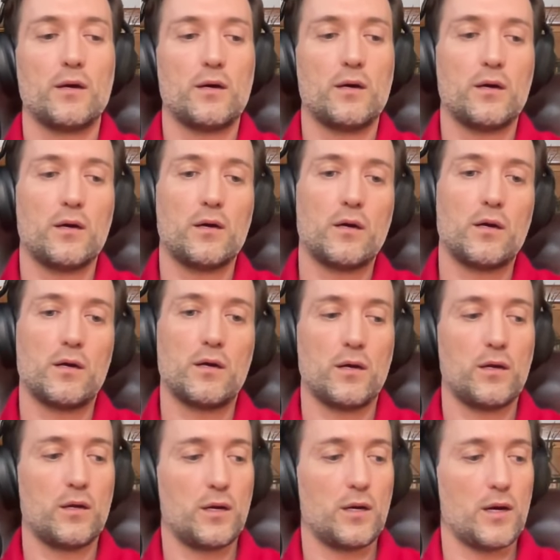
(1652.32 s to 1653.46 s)
uh,
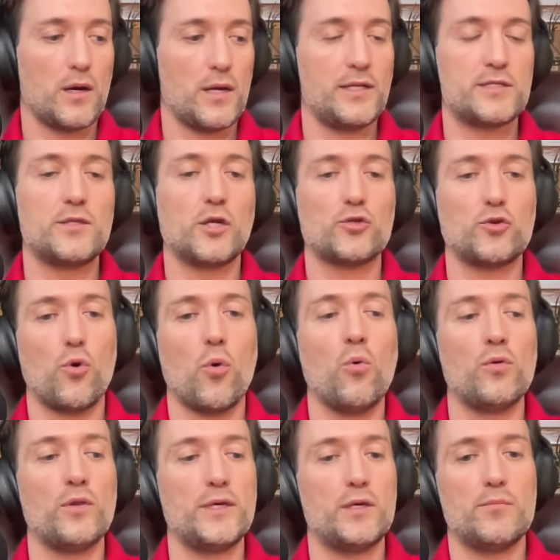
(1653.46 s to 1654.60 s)
it's not
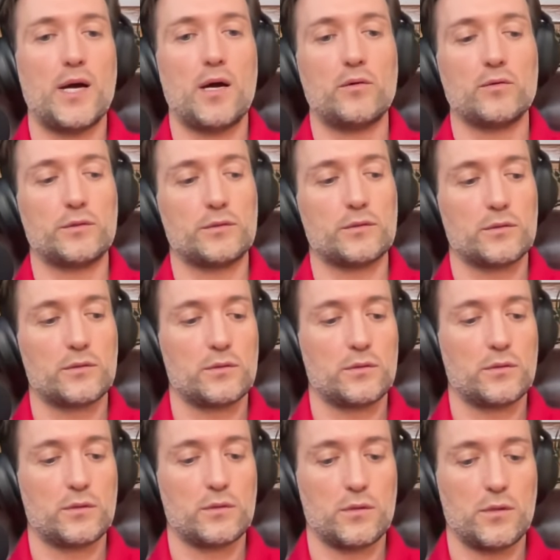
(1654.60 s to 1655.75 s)
only about
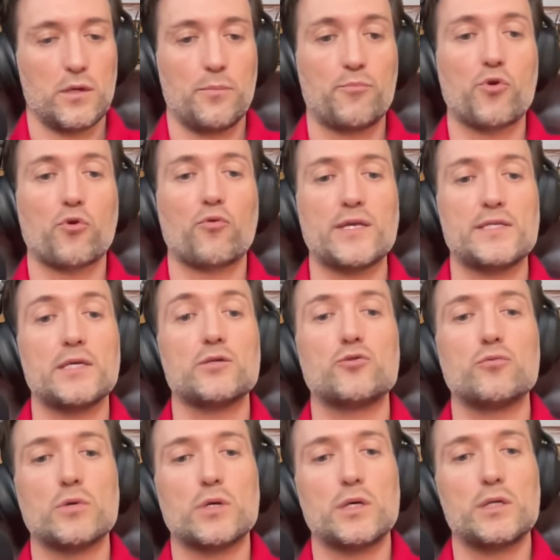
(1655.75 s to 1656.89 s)
uh, progressing
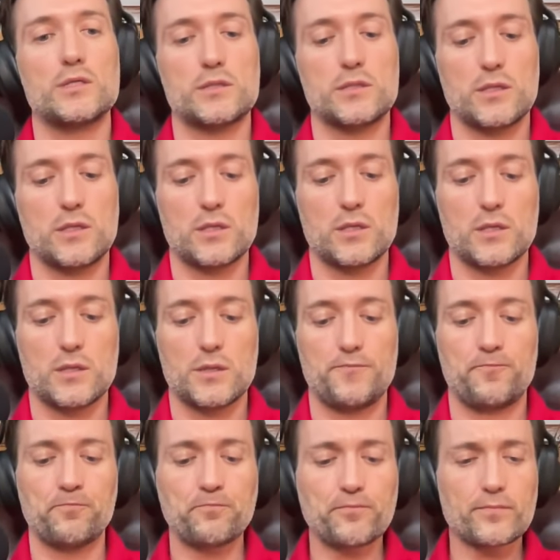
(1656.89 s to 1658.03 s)
towards
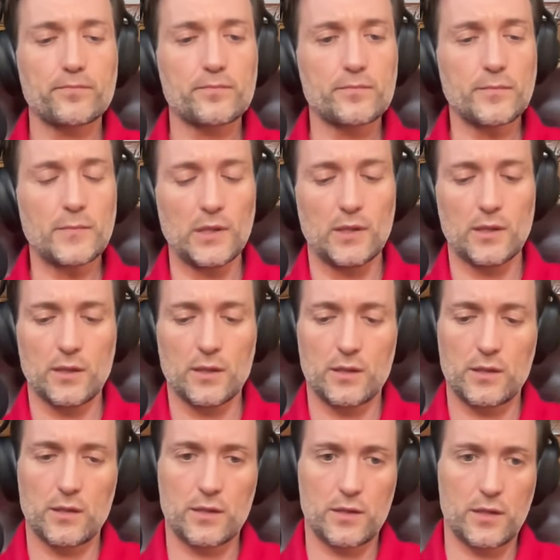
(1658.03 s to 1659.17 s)
um, a,
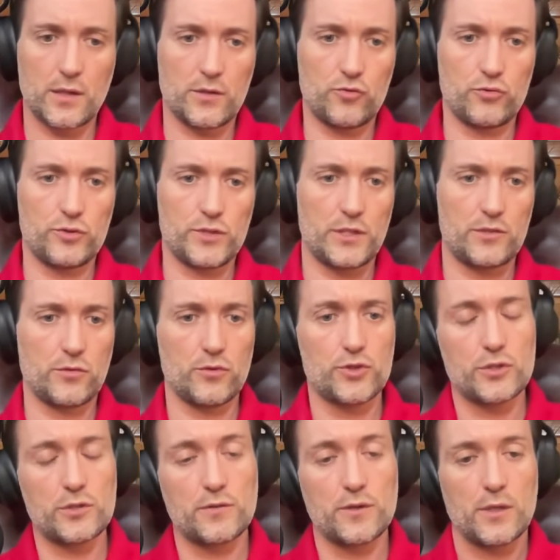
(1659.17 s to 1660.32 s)
a, a two-state
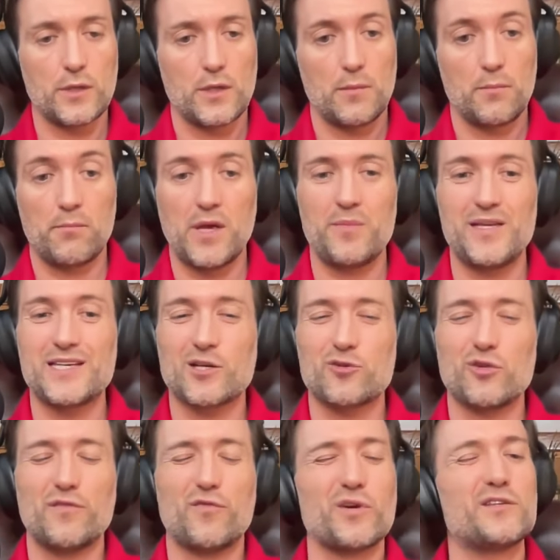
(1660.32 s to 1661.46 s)
solution. Maybe it's actually
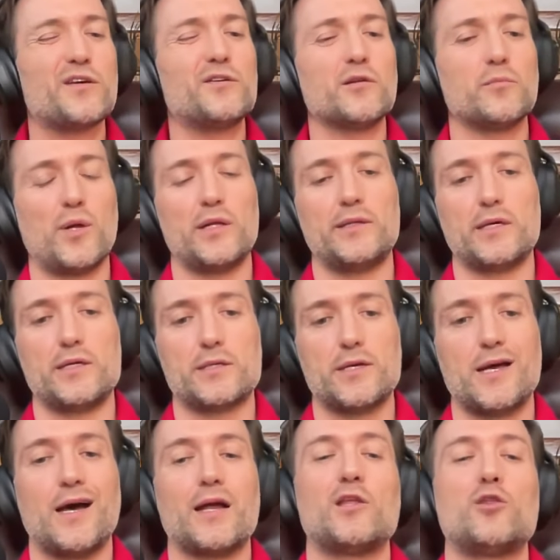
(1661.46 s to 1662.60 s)
for internal politics.
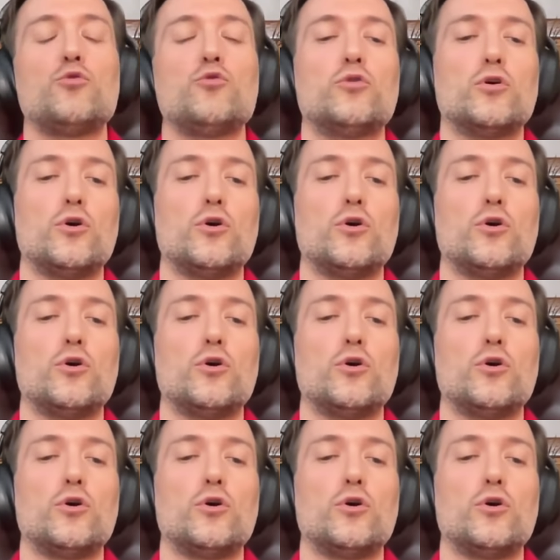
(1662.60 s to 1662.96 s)
I need to